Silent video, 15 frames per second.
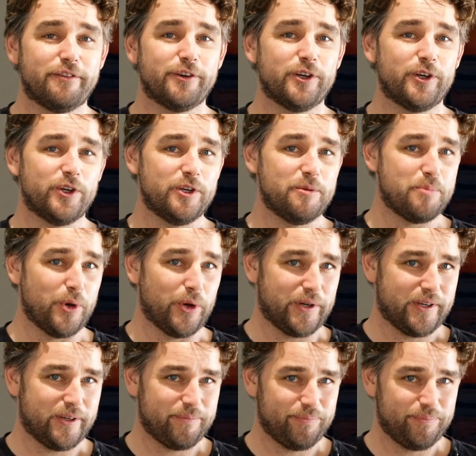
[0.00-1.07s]
for a good
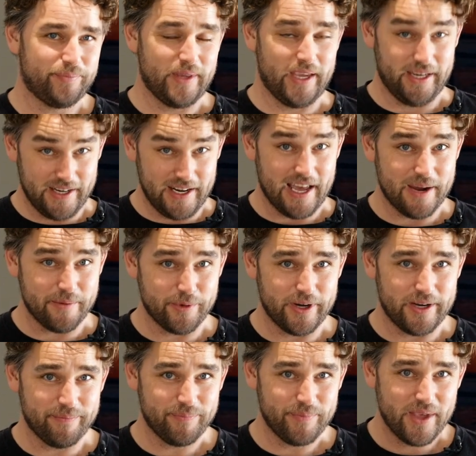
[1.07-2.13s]
book in a
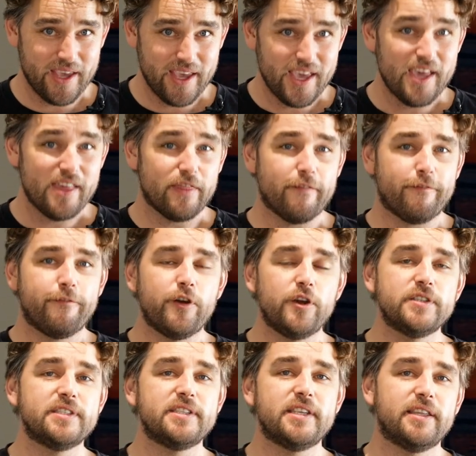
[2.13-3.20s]
library, the
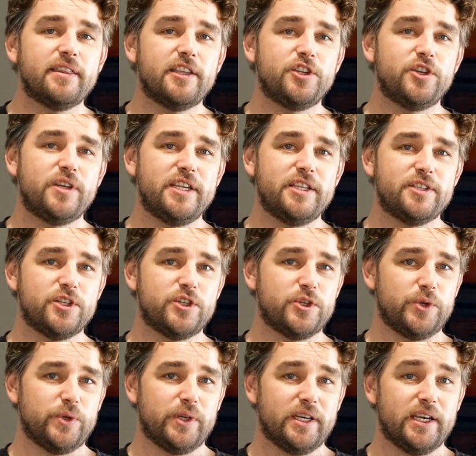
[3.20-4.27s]
first thing that you need to
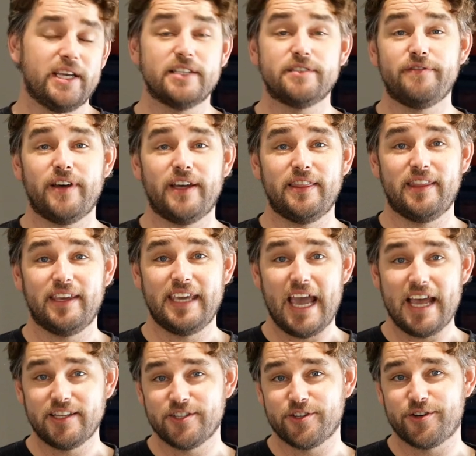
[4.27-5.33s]
do is find the
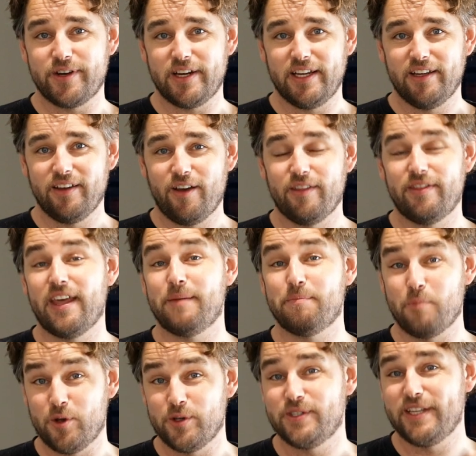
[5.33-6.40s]
category
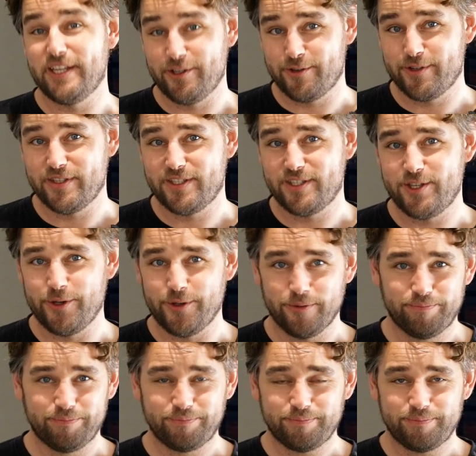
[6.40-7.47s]
that most interests you.
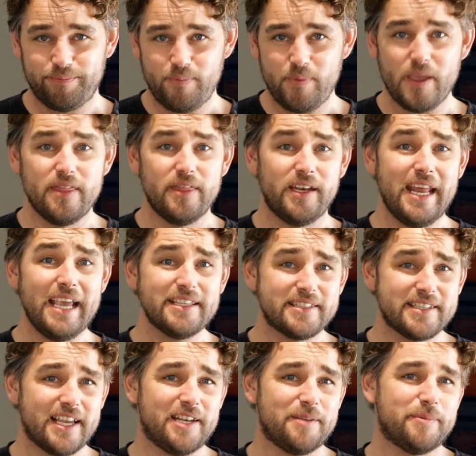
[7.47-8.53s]
The
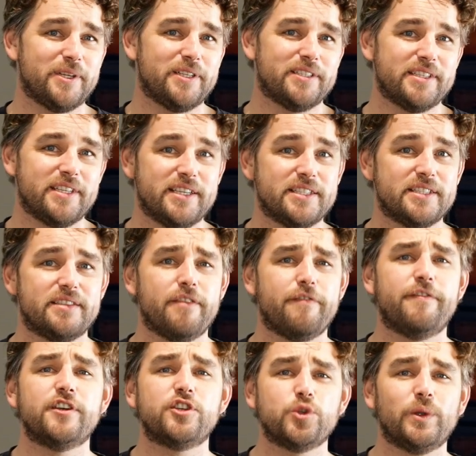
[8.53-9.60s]
next element is the
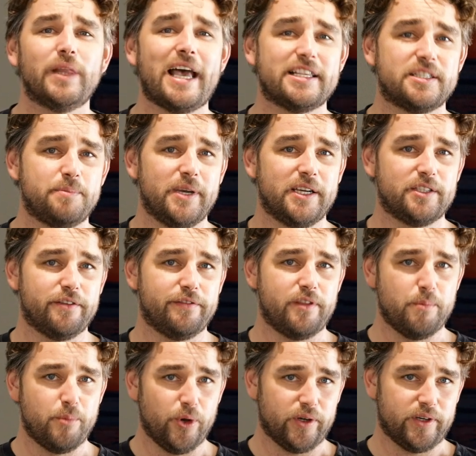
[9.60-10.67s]
visual aspect of the
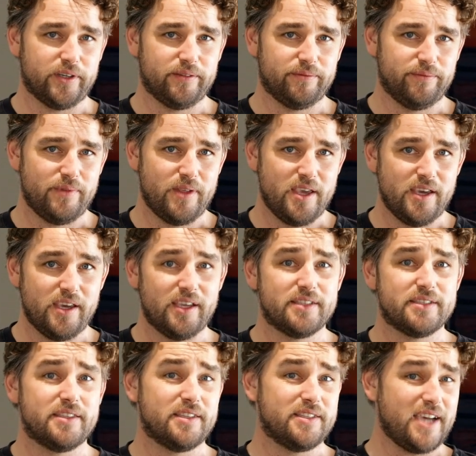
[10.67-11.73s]
book.
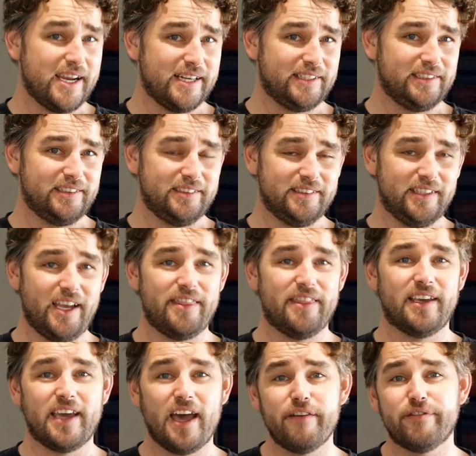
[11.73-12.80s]
It's the title and
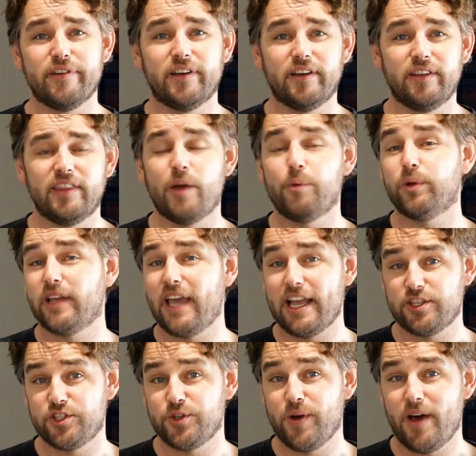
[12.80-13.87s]
the cover that will
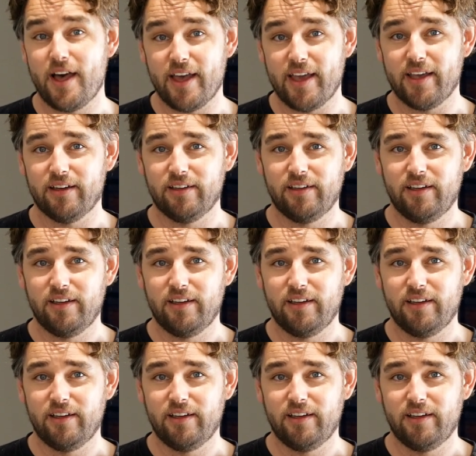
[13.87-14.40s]
catch your eye.